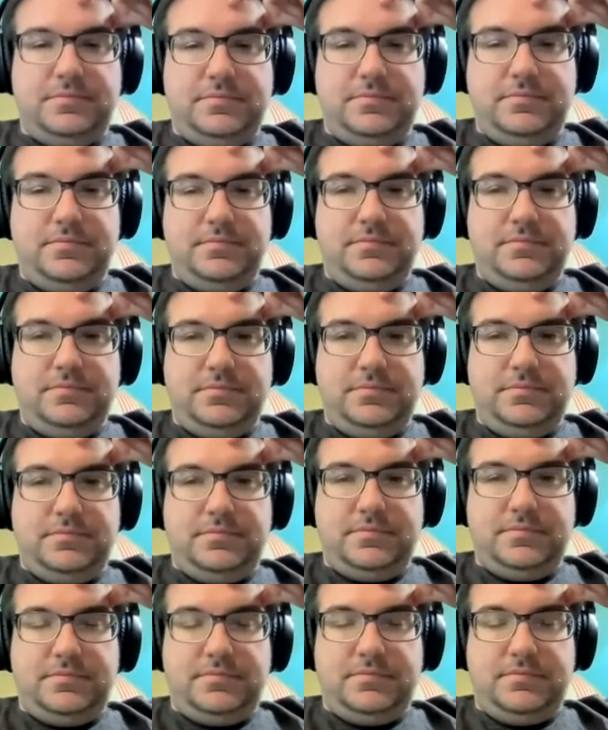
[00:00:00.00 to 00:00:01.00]

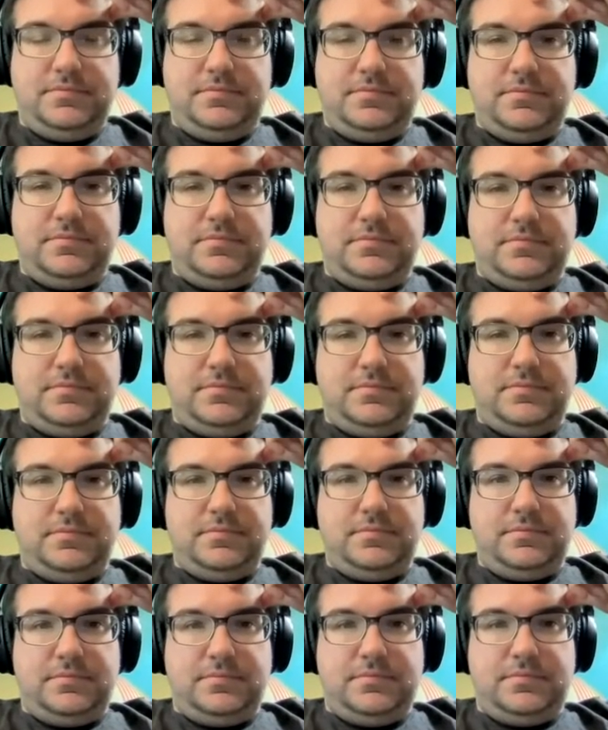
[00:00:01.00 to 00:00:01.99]

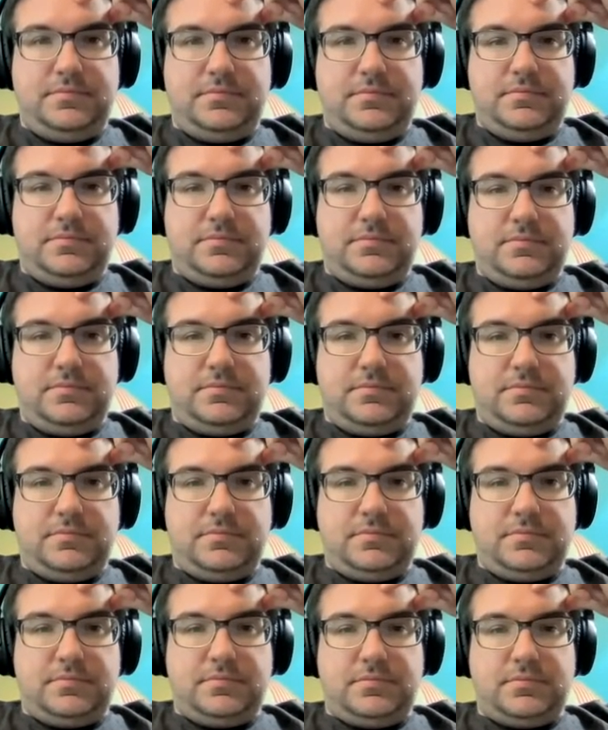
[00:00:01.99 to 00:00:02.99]

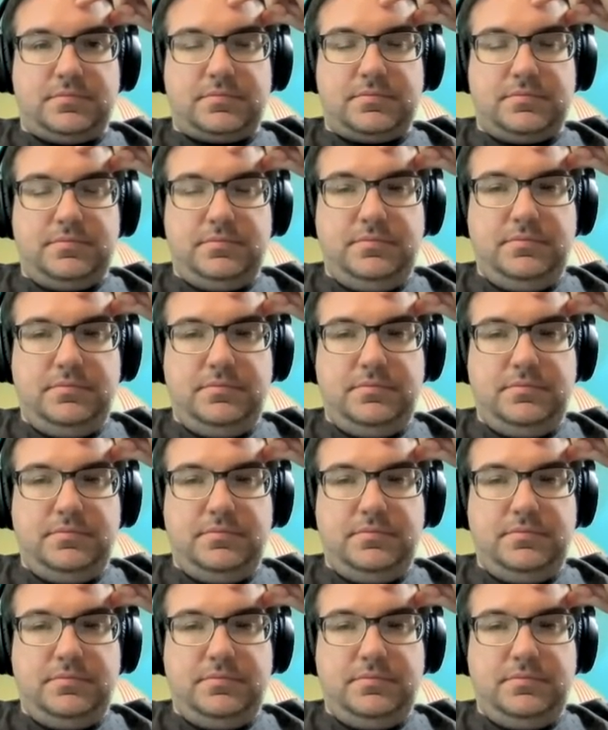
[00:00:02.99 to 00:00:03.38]
The person shown says nothing.